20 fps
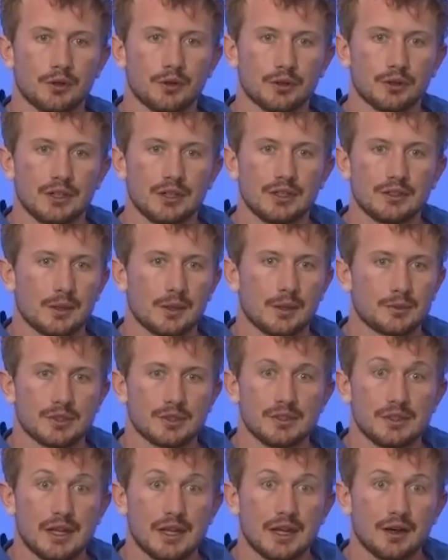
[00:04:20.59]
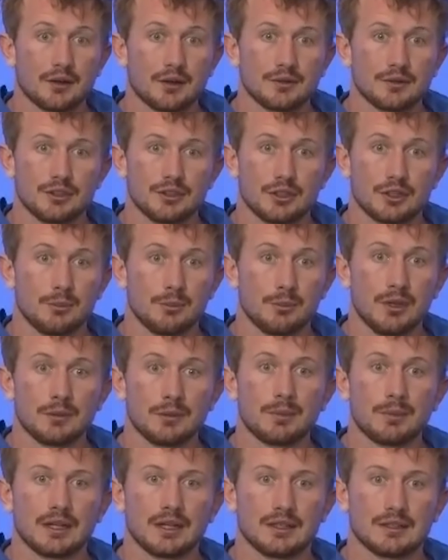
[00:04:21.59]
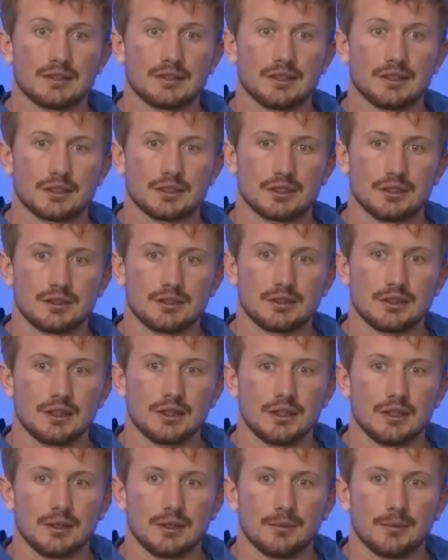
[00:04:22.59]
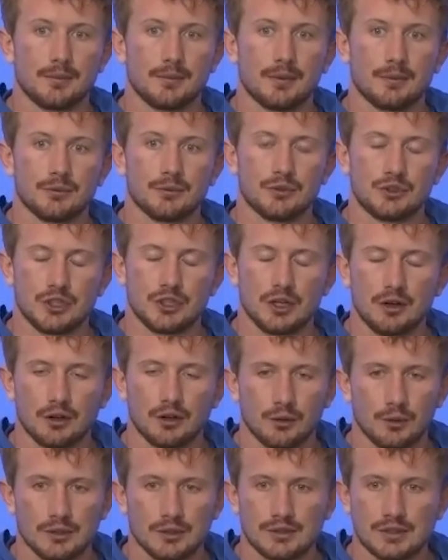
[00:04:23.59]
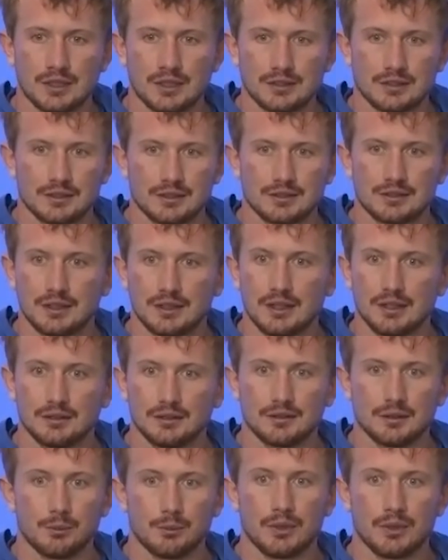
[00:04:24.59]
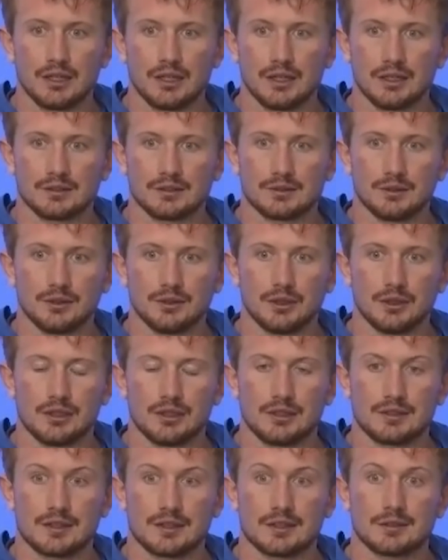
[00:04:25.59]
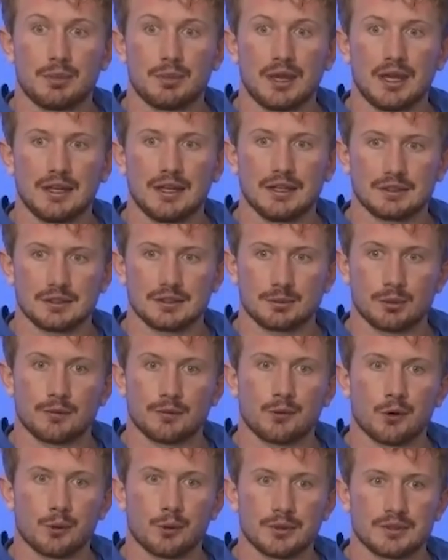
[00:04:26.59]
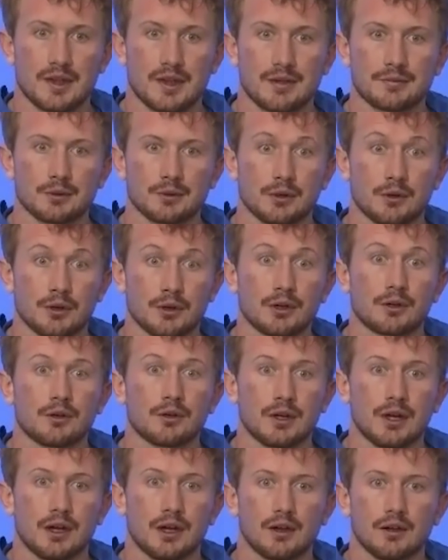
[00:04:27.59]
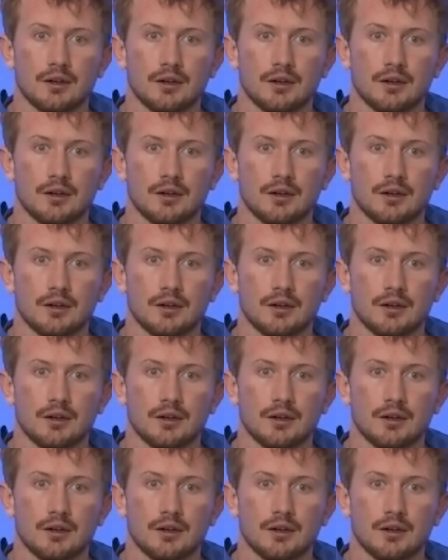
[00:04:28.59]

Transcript: There is ups and downs. You're going to make bad decisions. Jared always says this thing to me. It's, you know, he says pace, it's performance after a critical error.